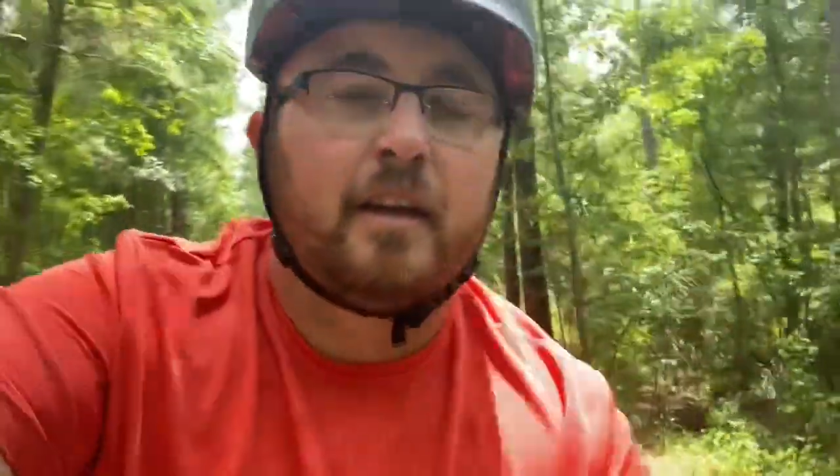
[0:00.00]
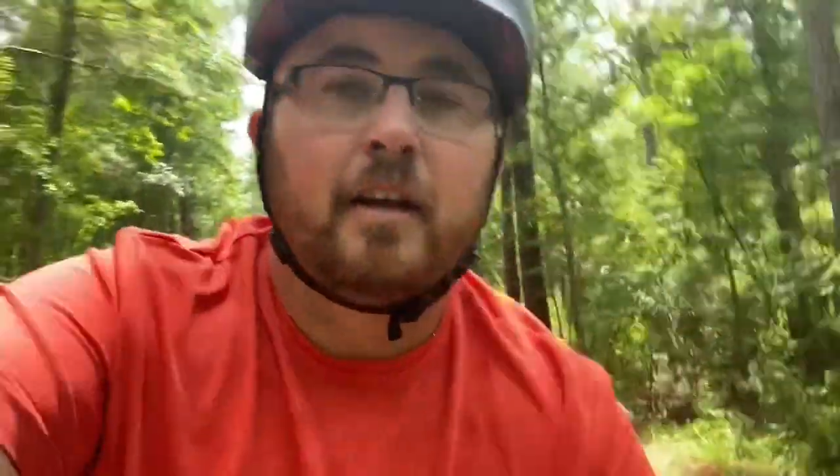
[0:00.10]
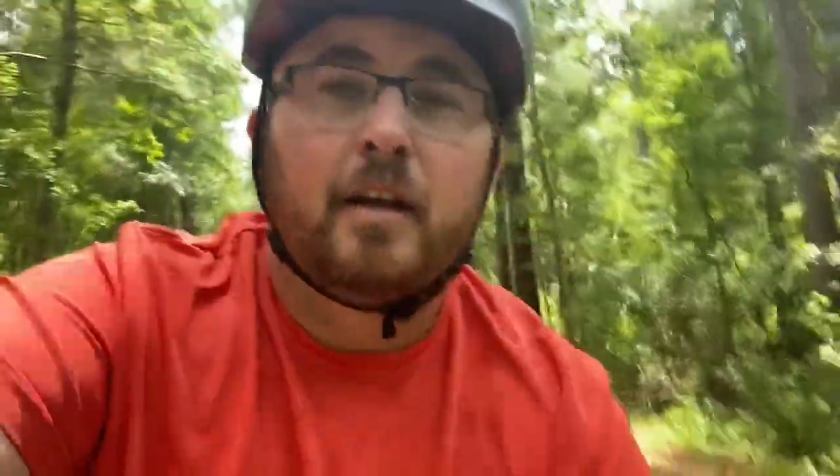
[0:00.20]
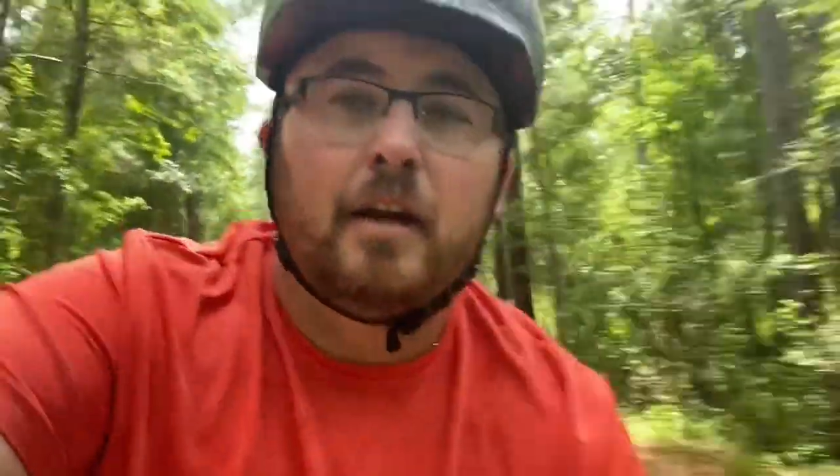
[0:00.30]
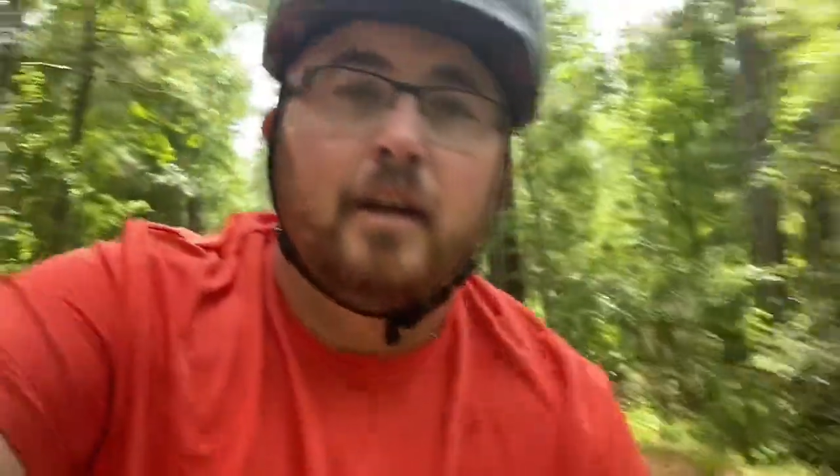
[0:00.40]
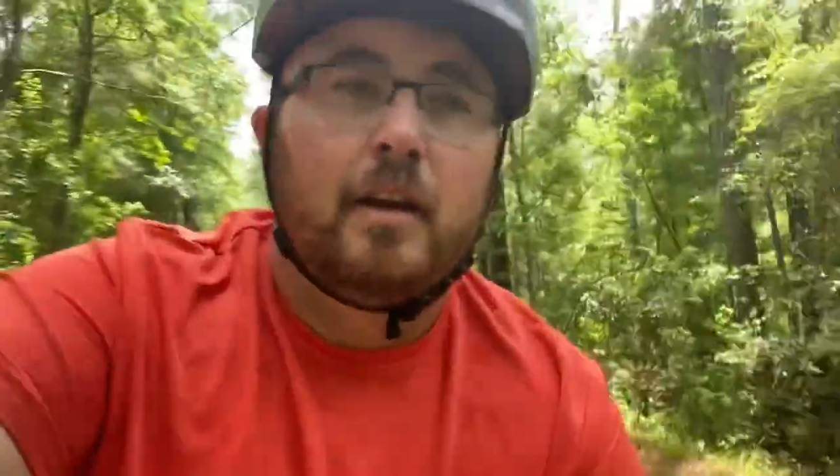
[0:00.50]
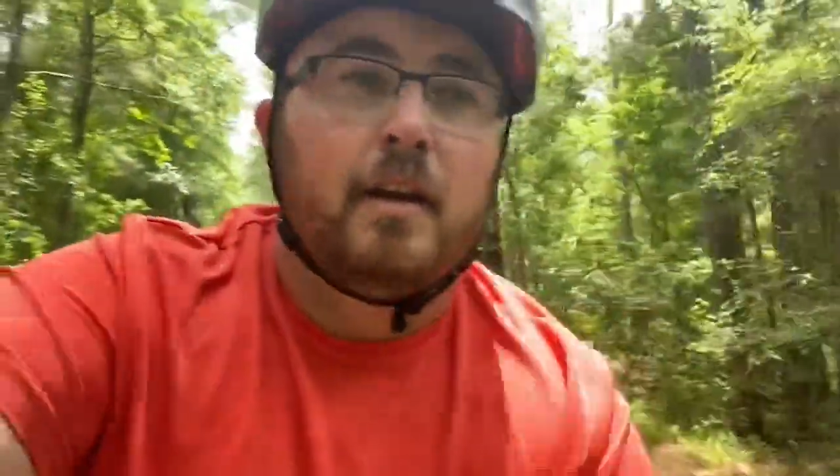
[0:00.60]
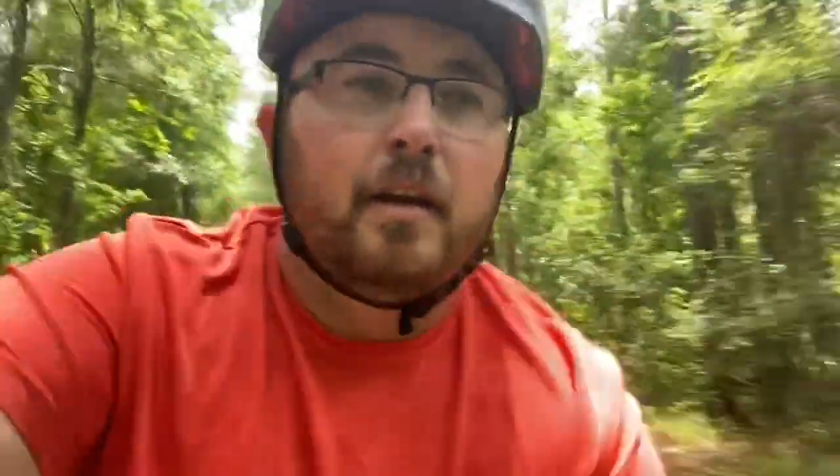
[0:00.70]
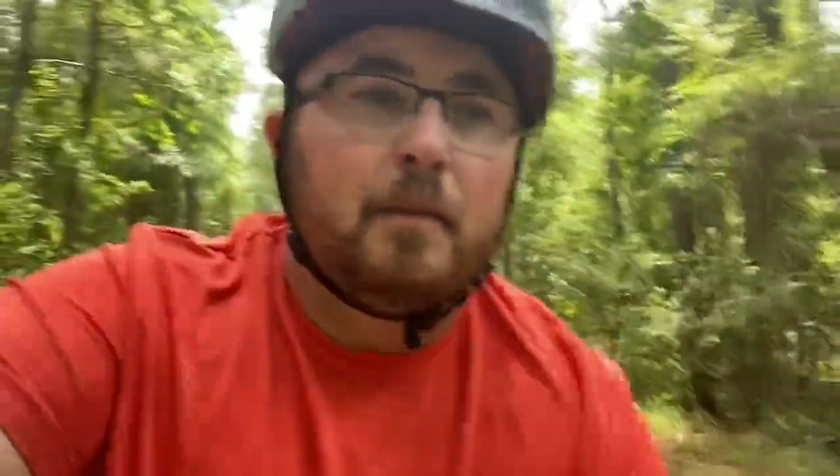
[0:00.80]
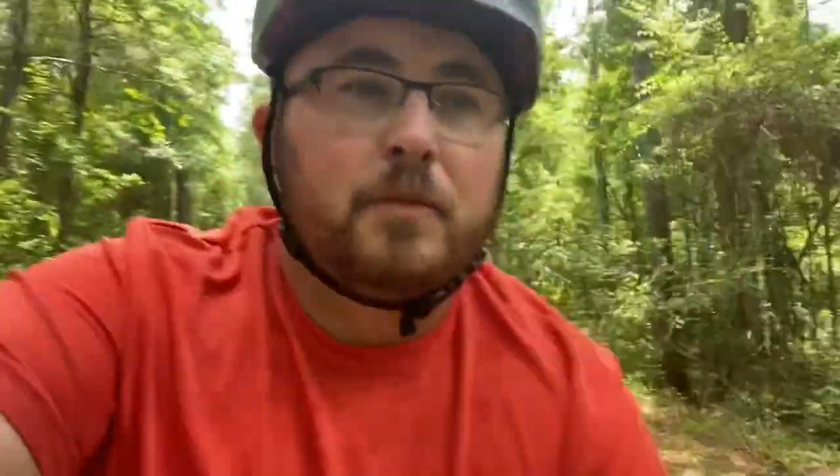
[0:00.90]

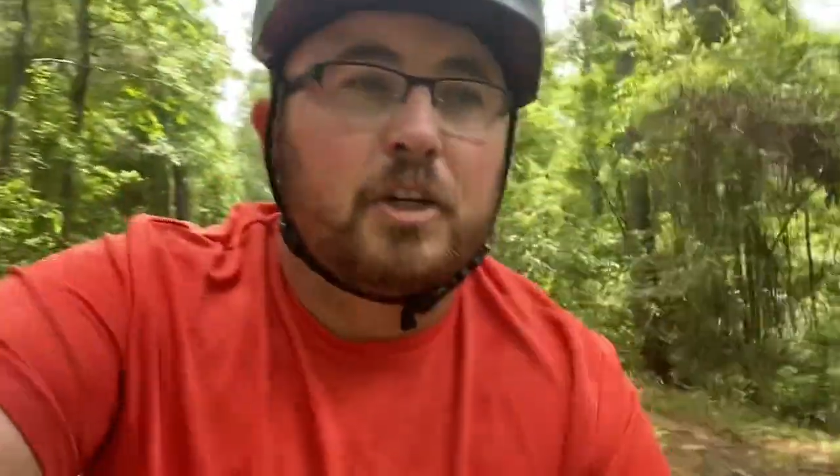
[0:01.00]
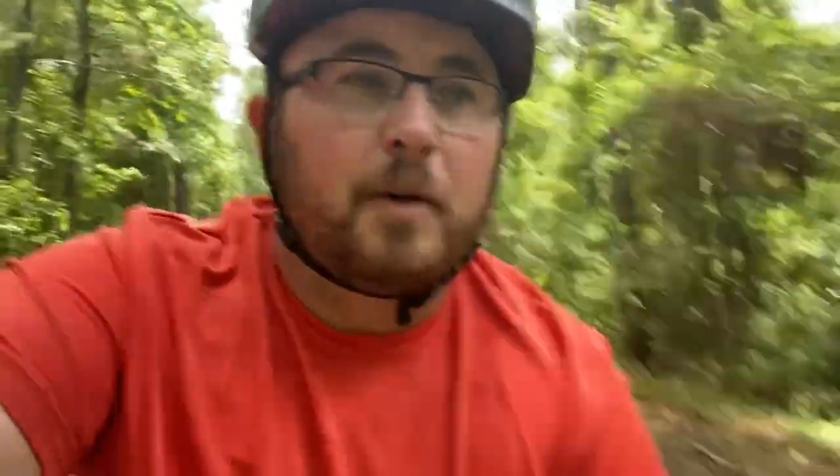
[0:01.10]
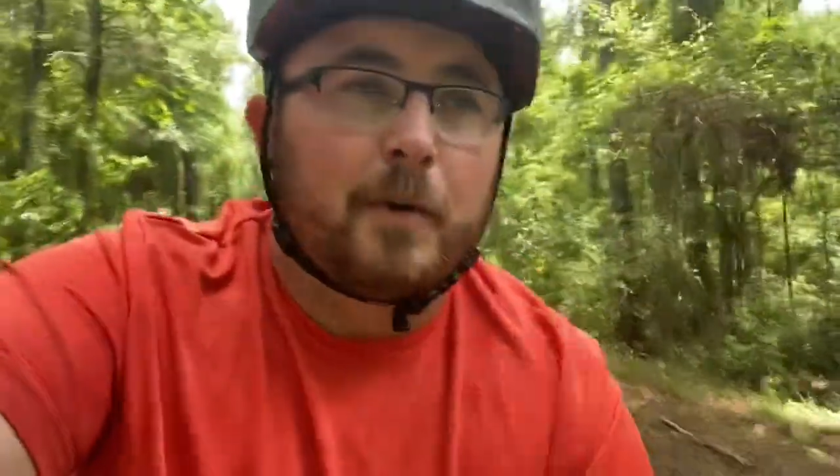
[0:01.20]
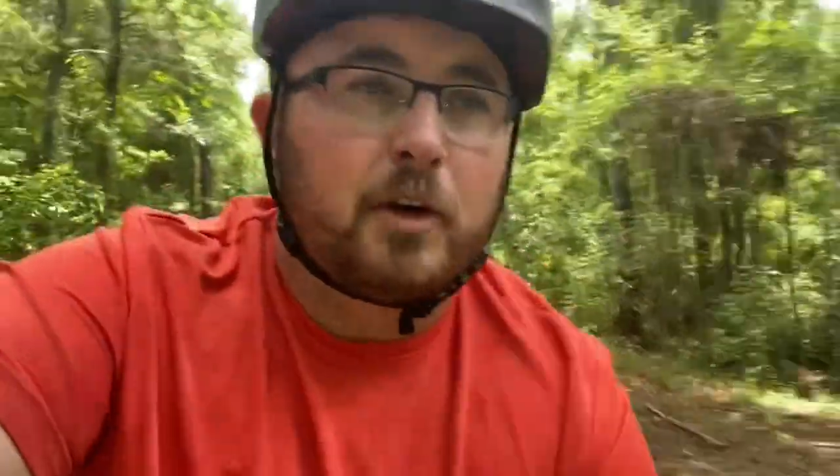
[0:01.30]
I'm Jeremy